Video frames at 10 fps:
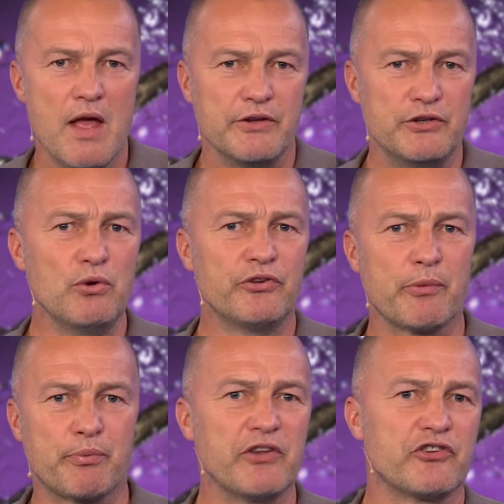Use
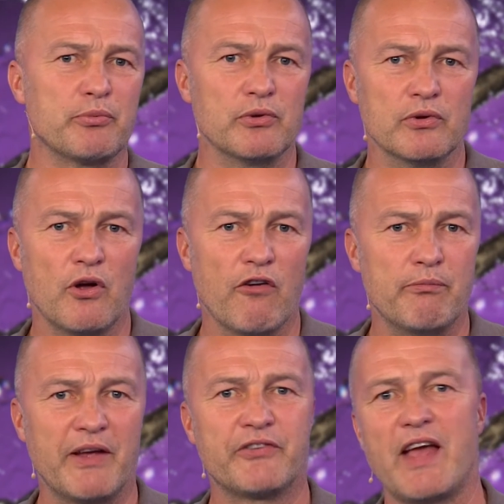the principle of
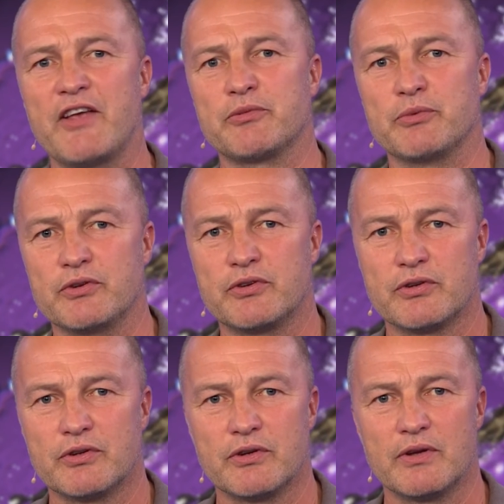best
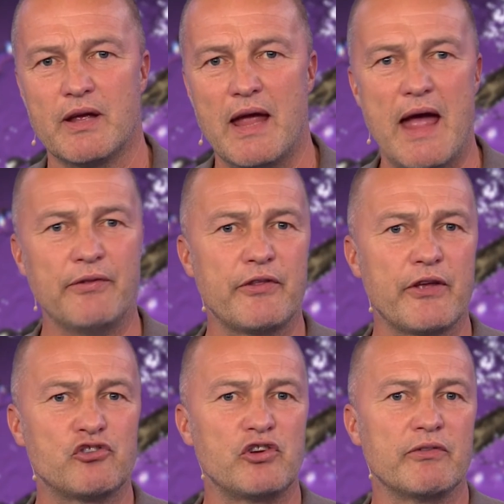estimate. Enter
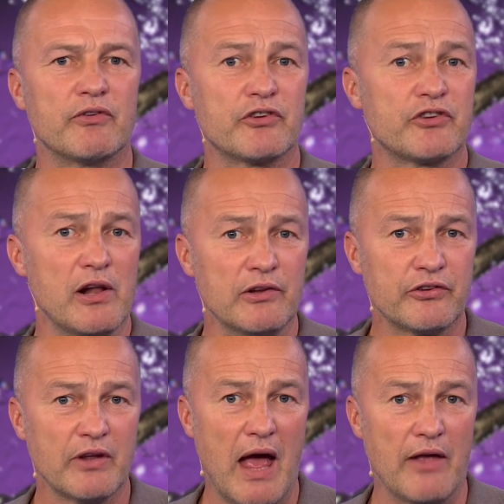the achieved
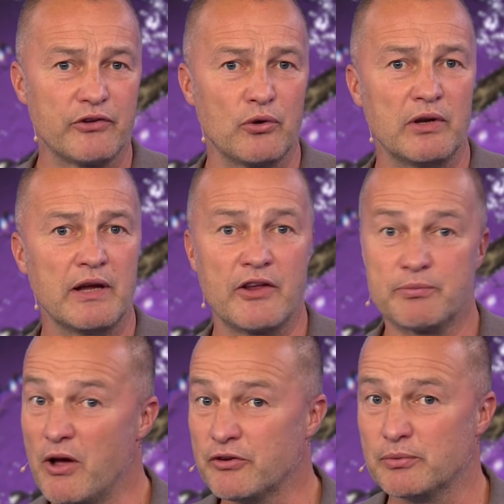results as early as
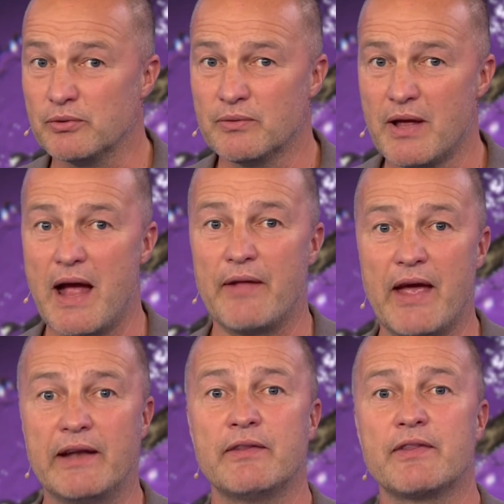possible and
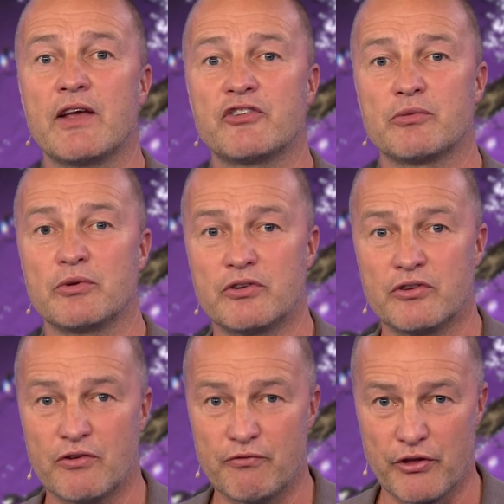edit the estimate
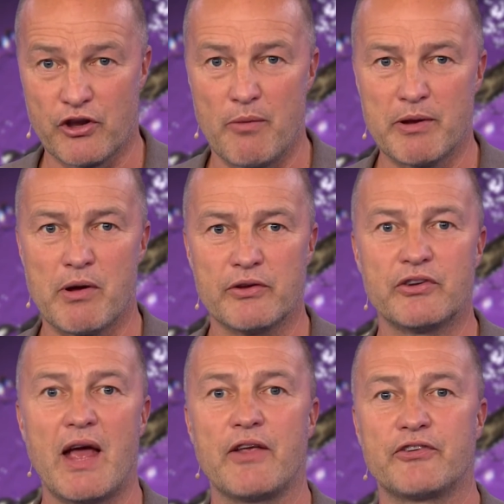for the coming
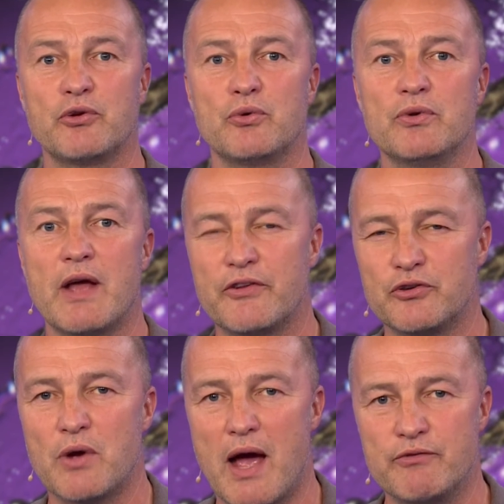months as soon as
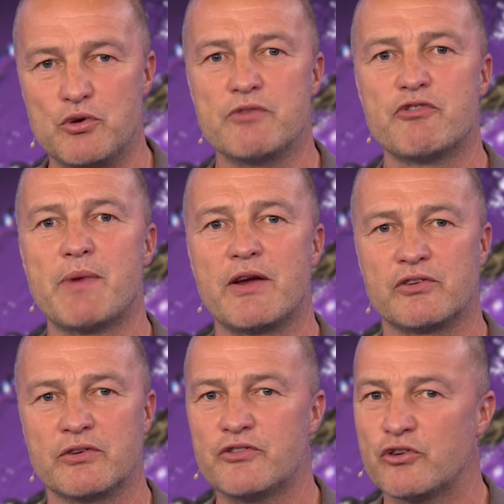you have new
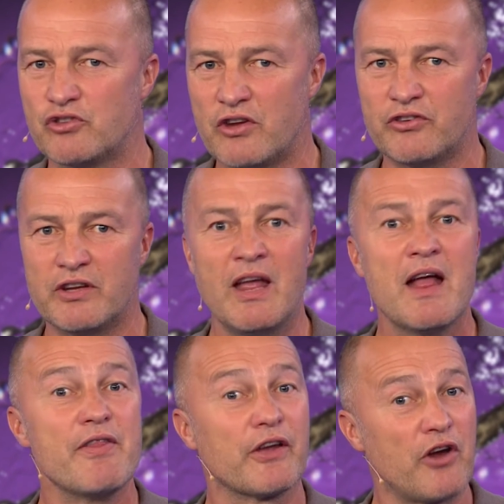information suggesting
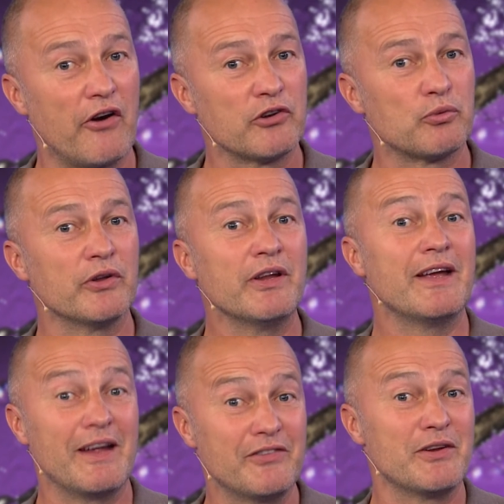the current one
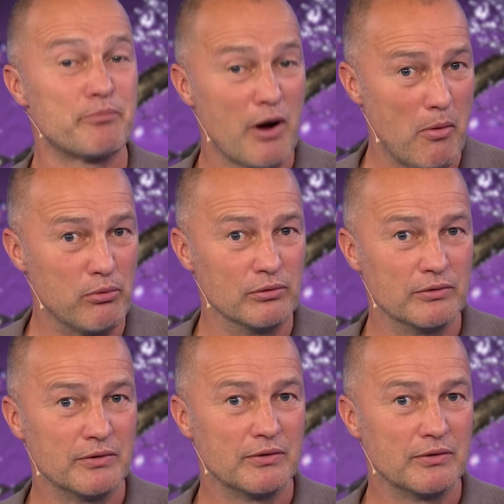is improbable.